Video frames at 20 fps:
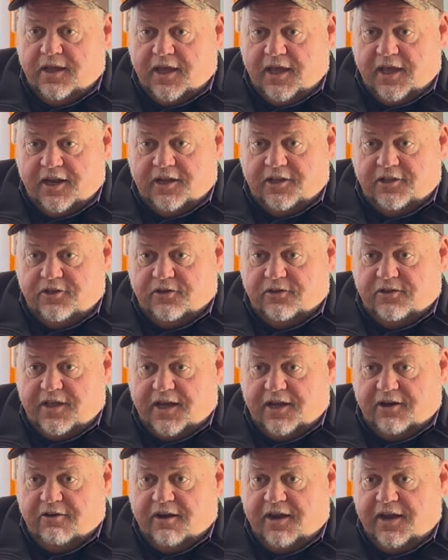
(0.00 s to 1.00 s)
and until
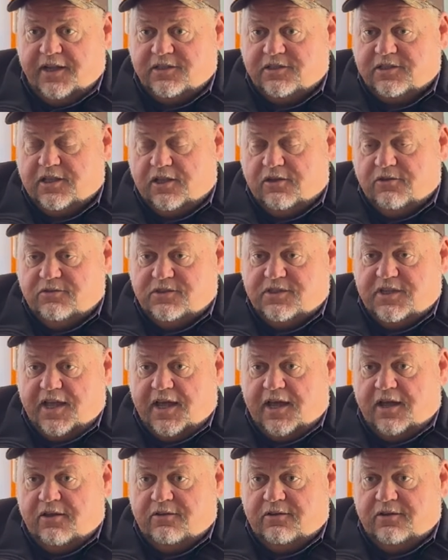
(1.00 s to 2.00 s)
that grant's closed
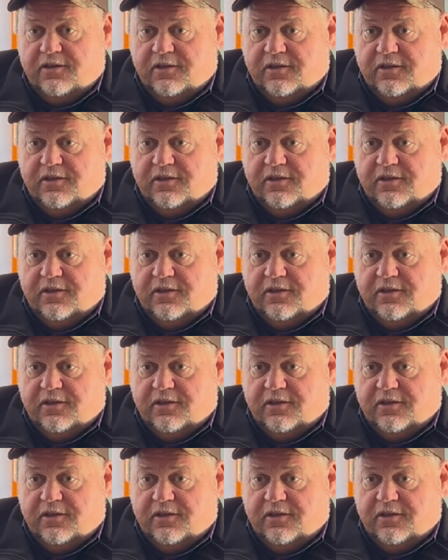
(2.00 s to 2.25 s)
out,